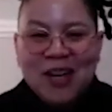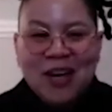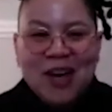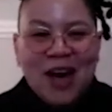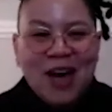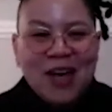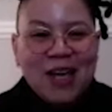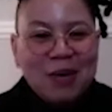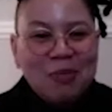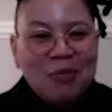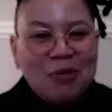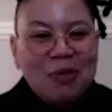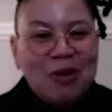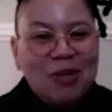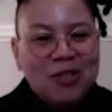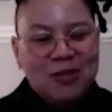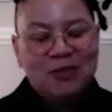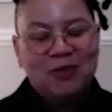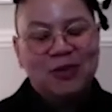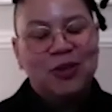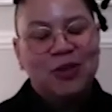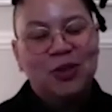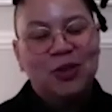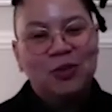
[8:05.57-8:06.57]
I came across
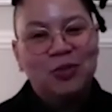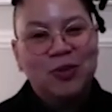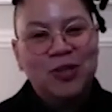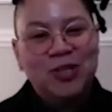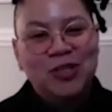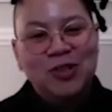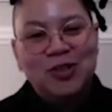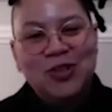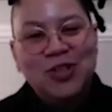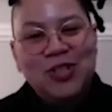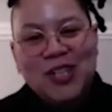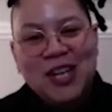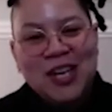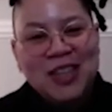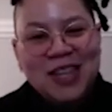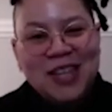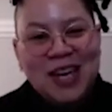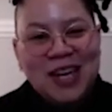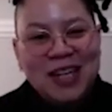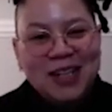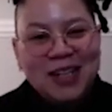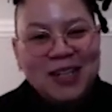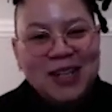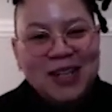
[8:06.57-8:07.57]
a little research saying
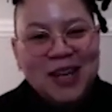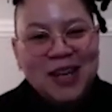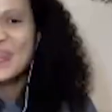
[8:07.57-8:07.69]
that.